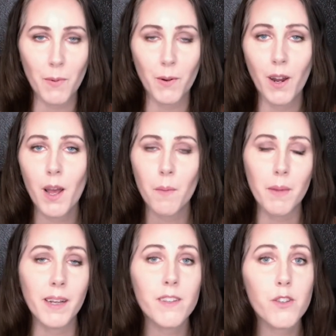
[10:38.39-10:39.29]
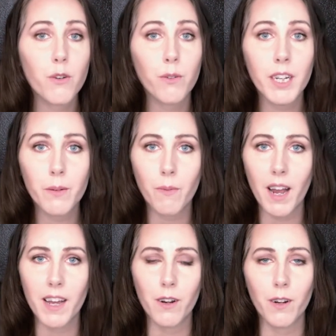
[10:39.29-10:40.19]
or being a
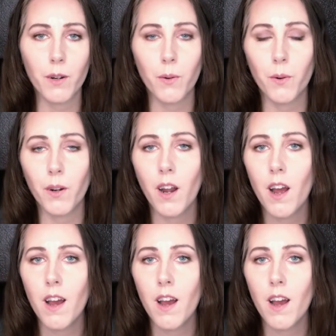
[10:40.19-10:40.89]
screenwriter, or